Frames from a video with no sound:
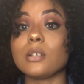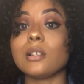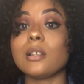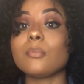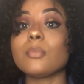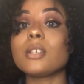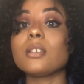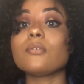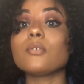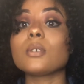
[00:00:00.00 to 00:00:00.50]
So let
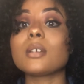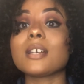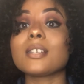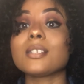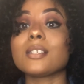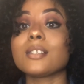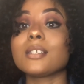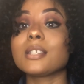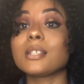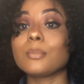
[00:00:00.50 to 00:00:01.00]
me give you
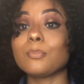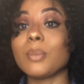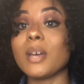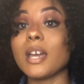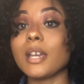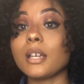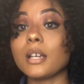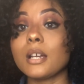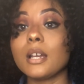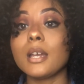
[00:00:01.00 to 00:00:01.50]
guys the
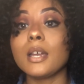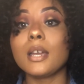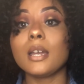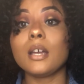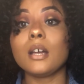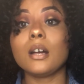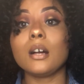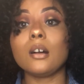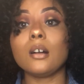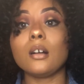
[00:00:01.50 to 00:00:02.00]
spec
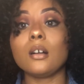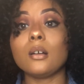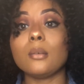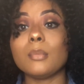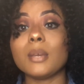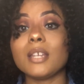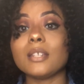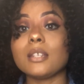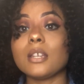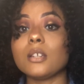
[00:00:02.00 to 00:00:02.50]

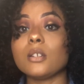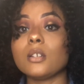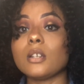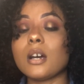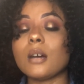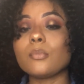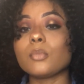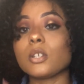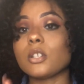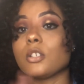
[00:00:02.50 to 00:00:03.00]
um, and then
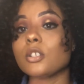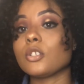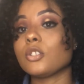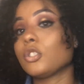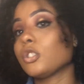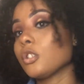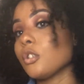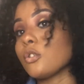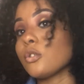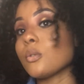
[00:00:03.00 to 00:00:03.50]
I'm going to
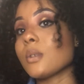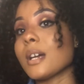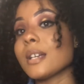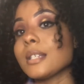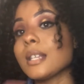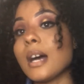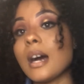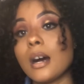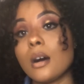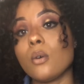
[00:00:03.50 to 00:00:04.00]
show you
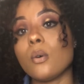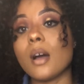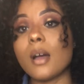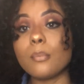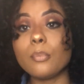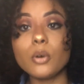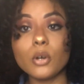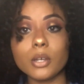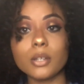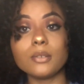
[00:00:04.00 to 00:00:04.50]
guys how I
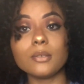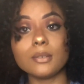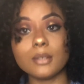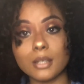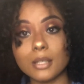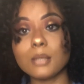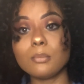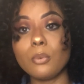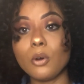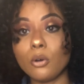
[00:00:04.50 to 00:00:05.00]
put
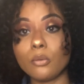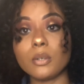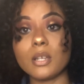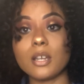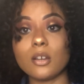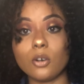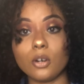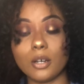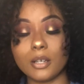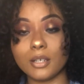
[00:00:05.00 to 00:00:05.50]
this
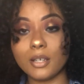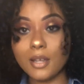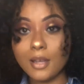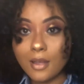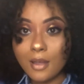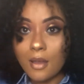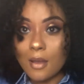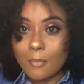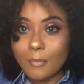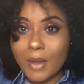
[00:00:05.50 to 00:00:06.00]
pony on.
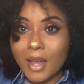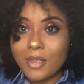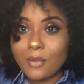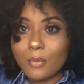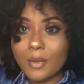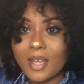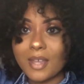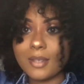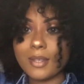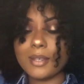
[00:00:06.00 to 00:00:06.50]
By the
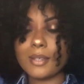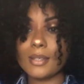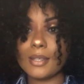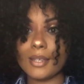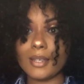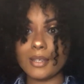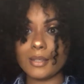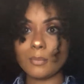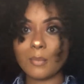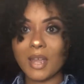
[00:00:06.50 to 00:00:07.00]
way, this
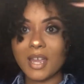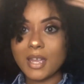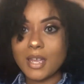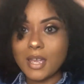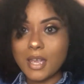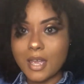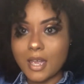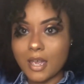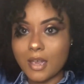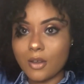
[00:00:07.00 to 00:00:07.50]
is my
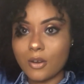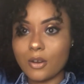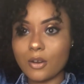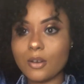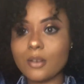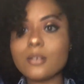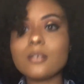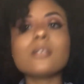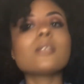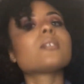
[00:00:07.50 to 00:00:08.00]

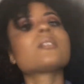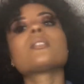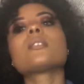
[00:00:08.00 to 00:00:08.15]
hair.